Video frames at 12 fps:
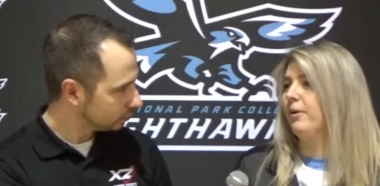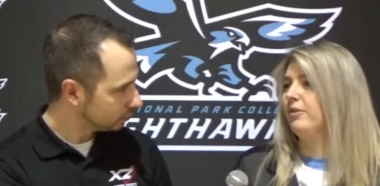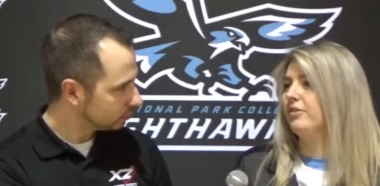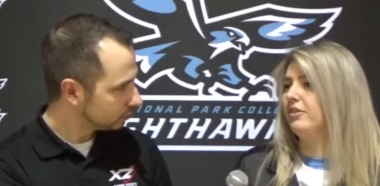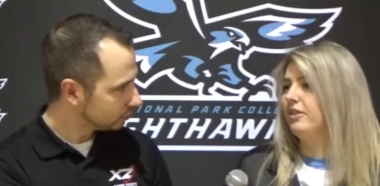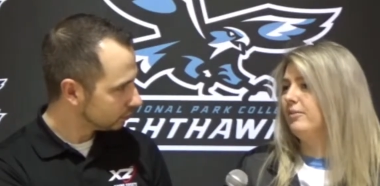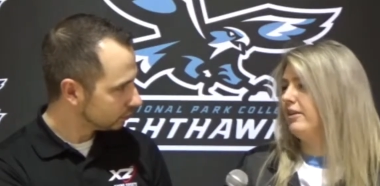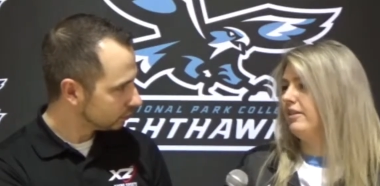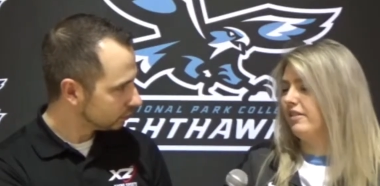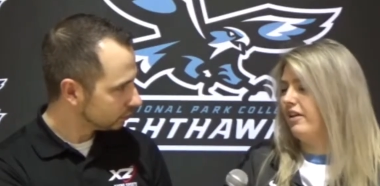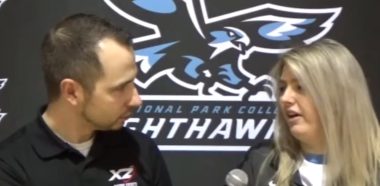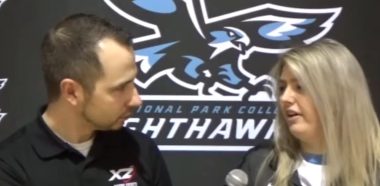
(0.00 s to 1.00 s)
Speaker 1: to me personally
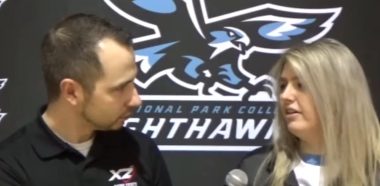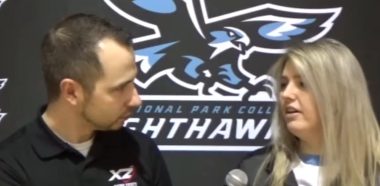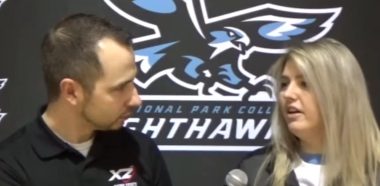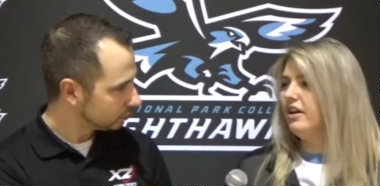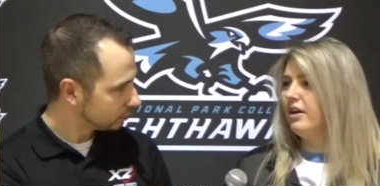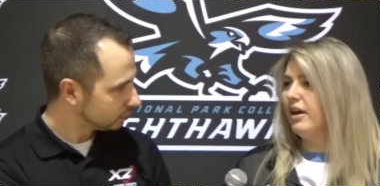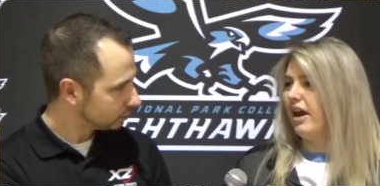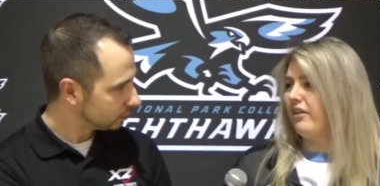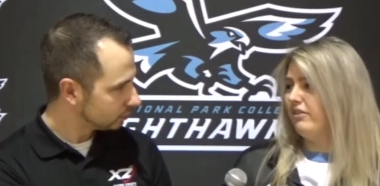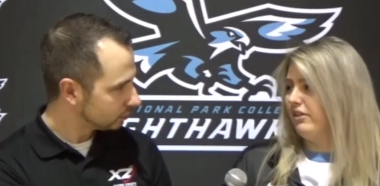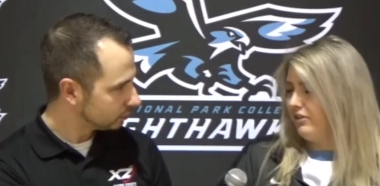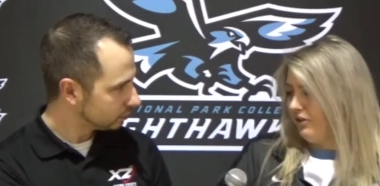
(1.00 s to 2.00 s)
because I like
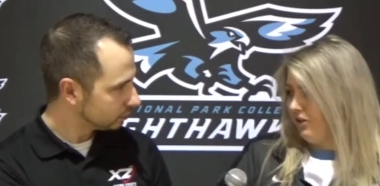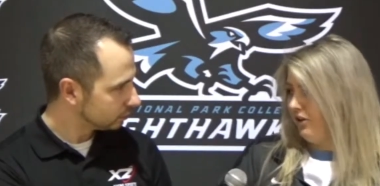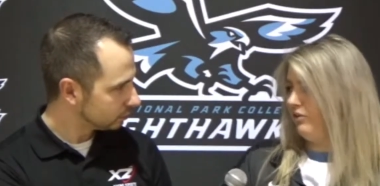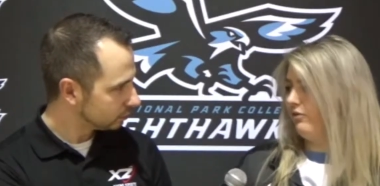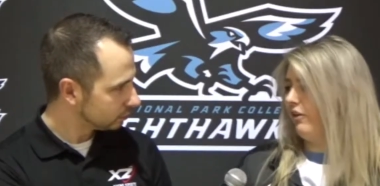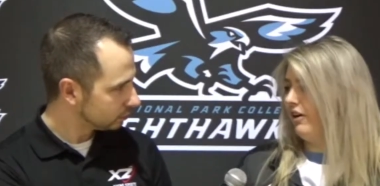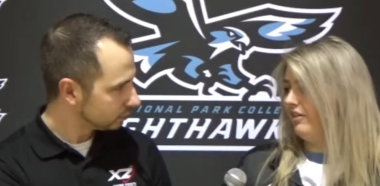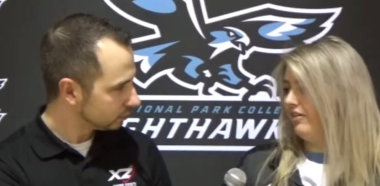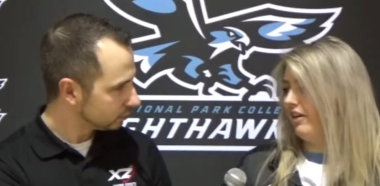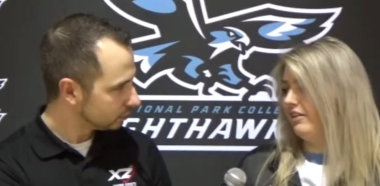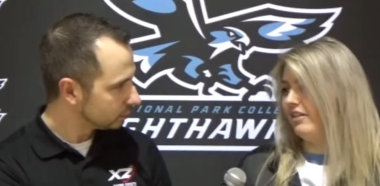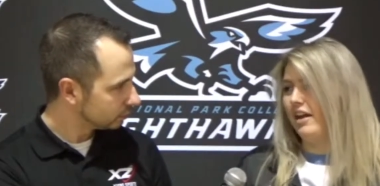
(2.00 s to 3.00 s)
having good
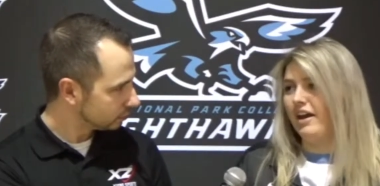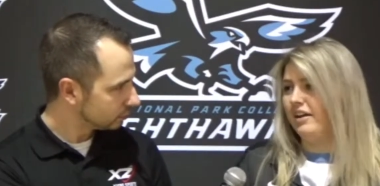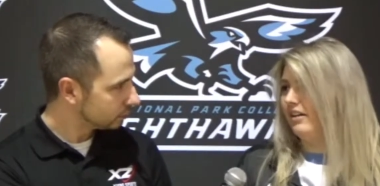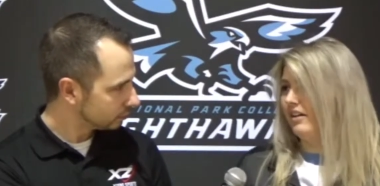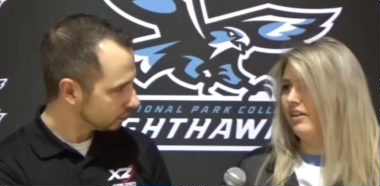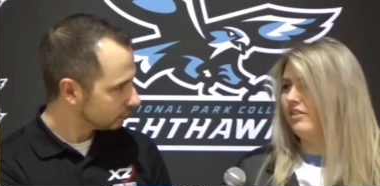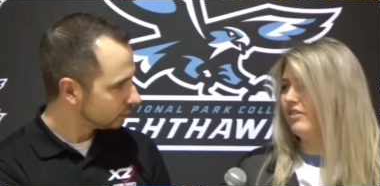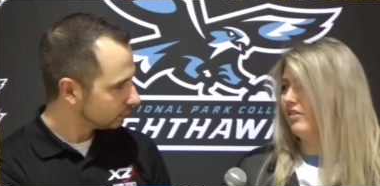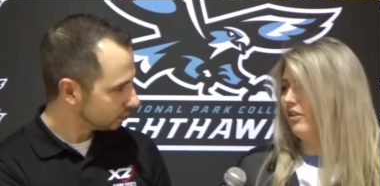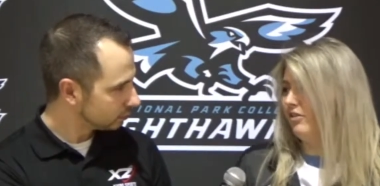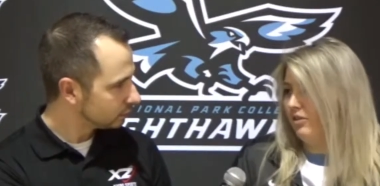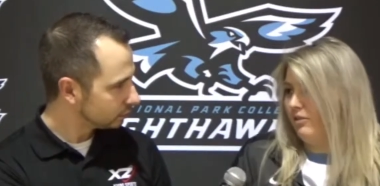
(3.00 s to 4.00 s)
friends like that, and
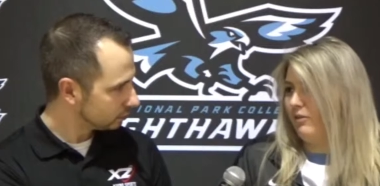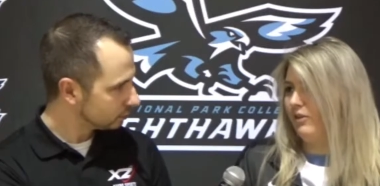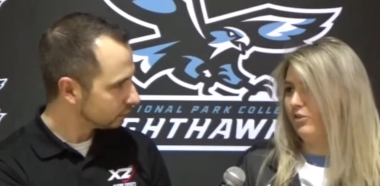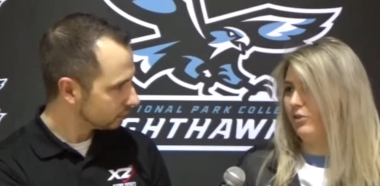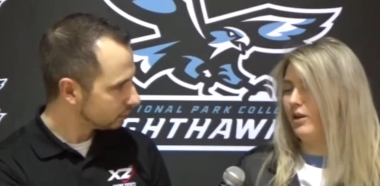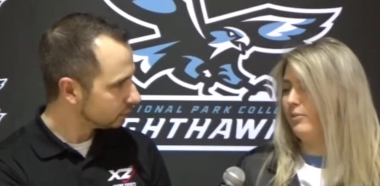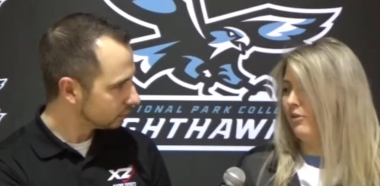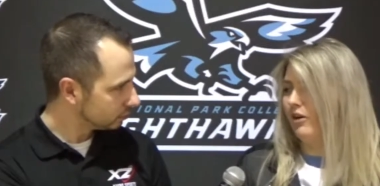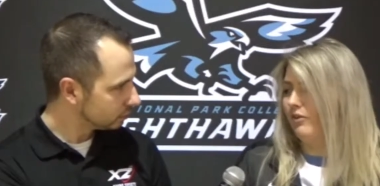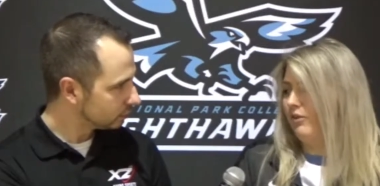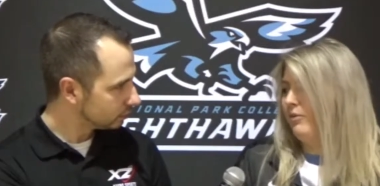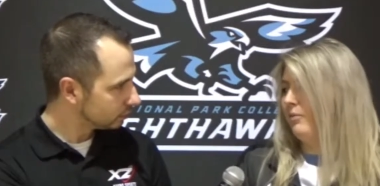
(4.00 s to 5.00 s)
those are the friends you'll
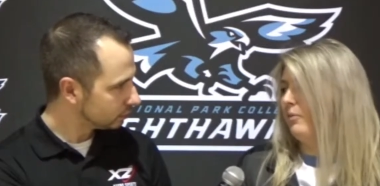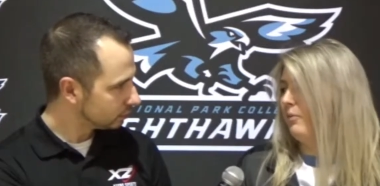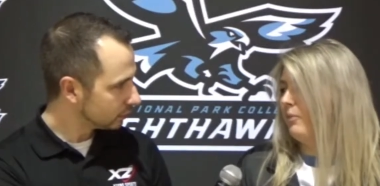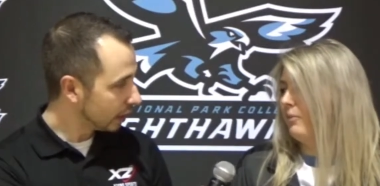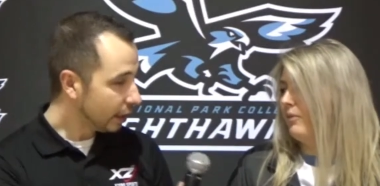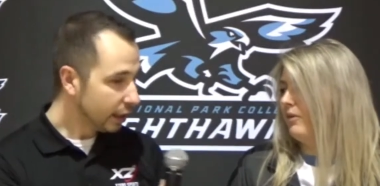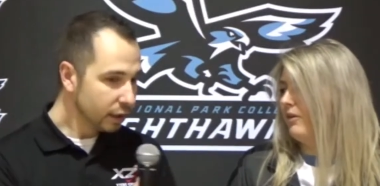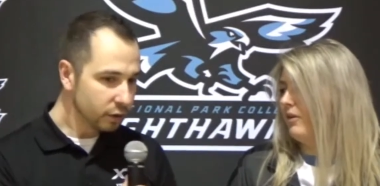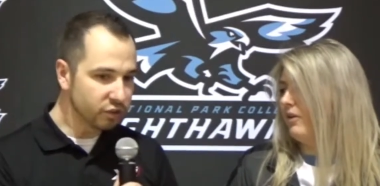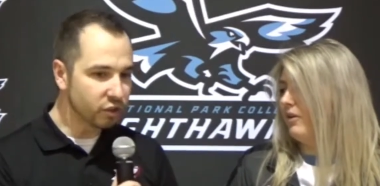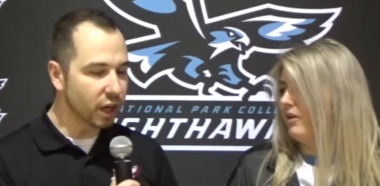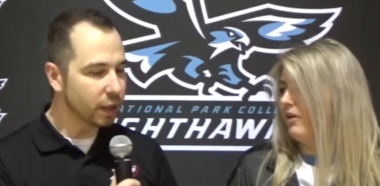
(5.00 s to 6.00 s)
keep forever.
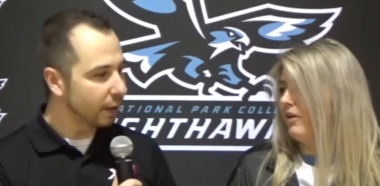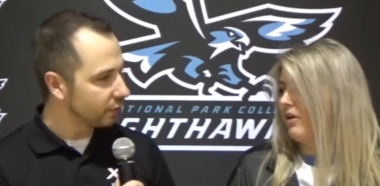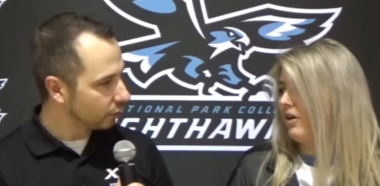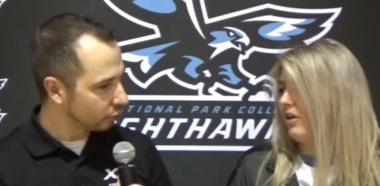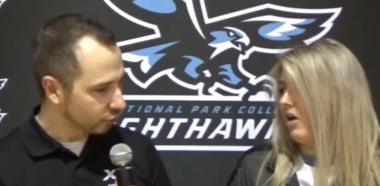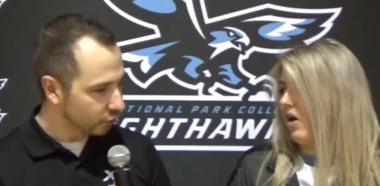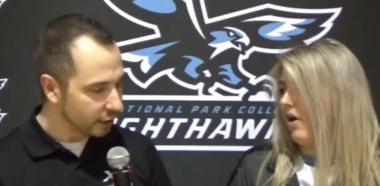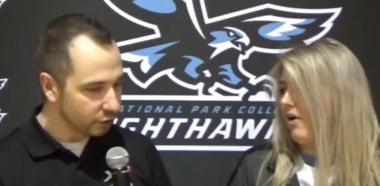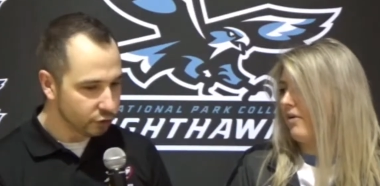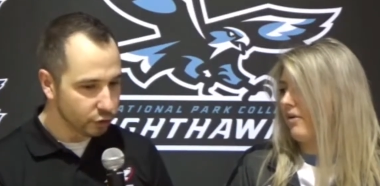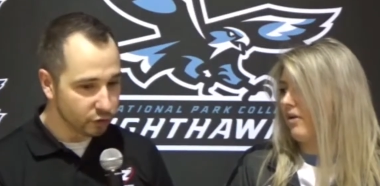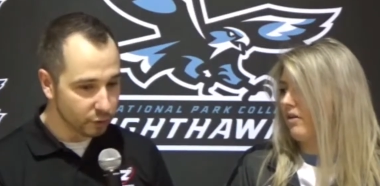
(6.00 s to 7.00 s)
Speaker 2: Let's talk about those
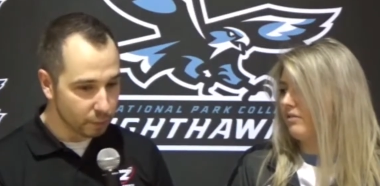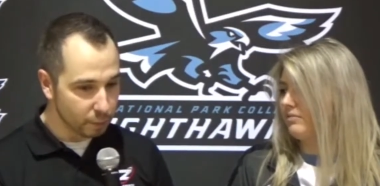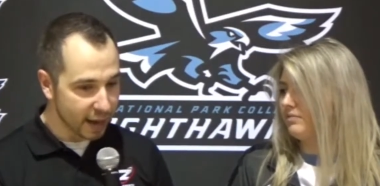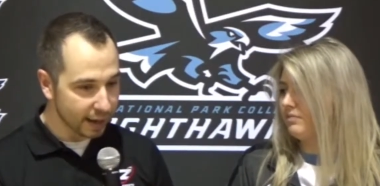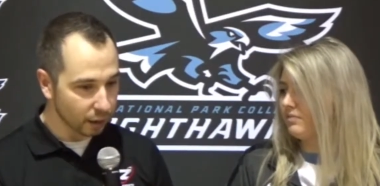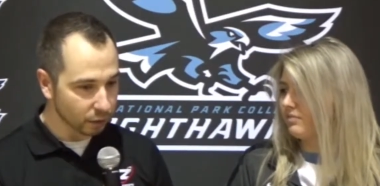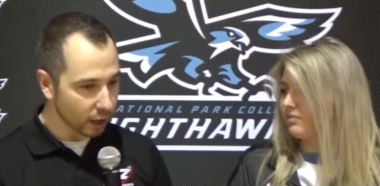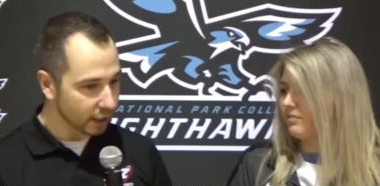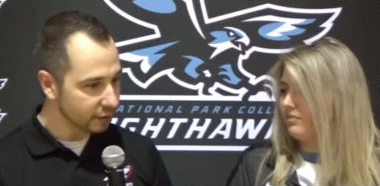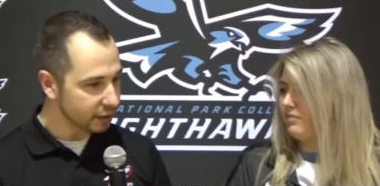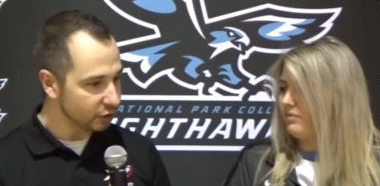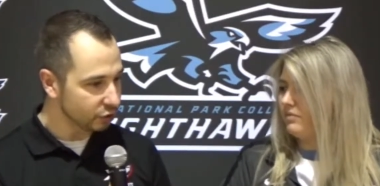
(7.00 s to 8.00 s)
friends. You've met a
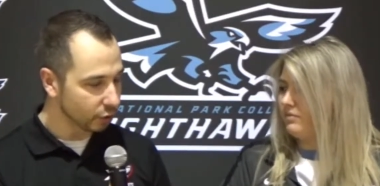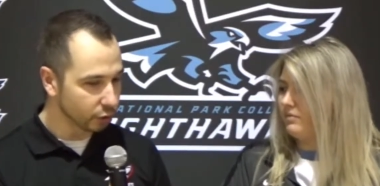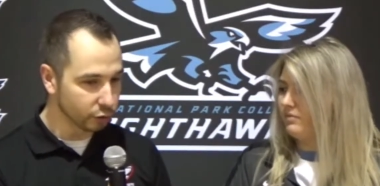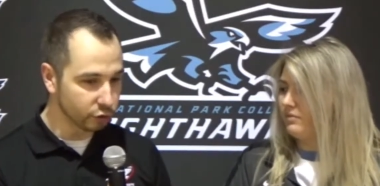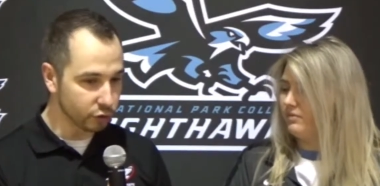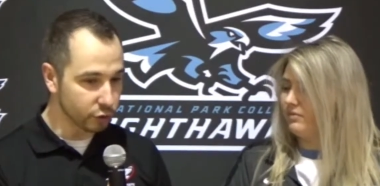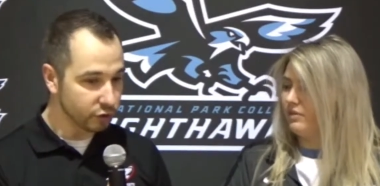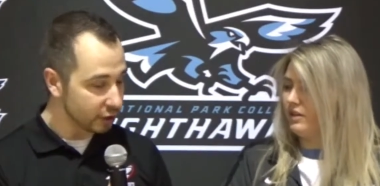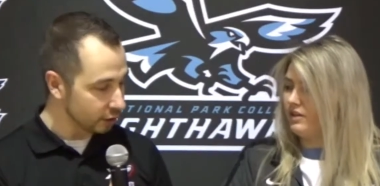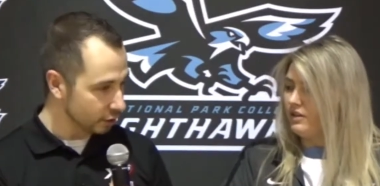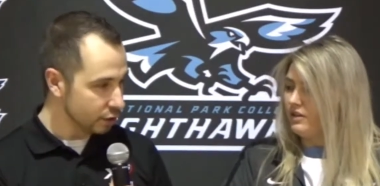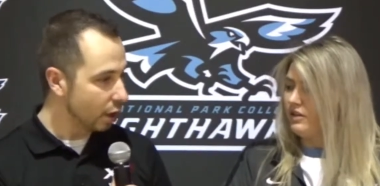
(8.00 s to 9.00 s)
lot of these girls.
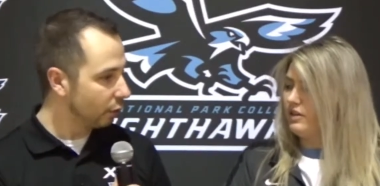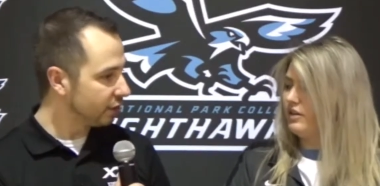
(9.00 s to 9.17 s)
You didn't